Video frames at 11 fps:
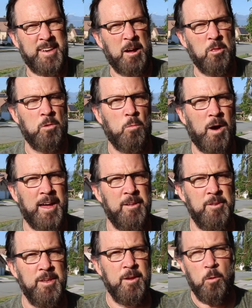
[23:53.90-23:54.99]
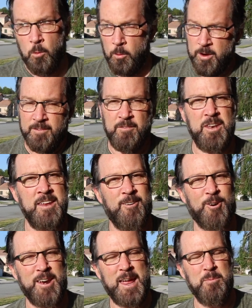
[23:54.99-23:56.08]
out in the wild or even in
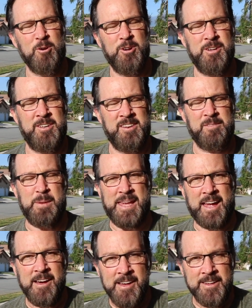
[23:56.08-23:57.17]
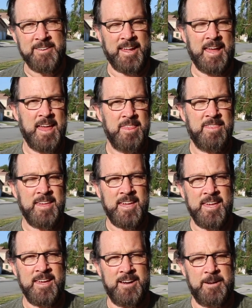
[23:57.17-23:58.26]
our neighborhoods is because
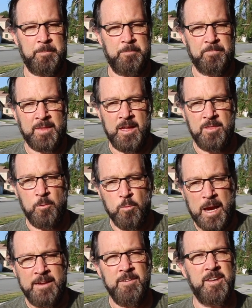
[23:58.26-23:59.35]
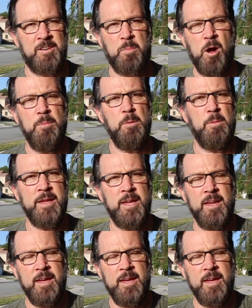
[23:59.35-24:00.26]
the raven is probably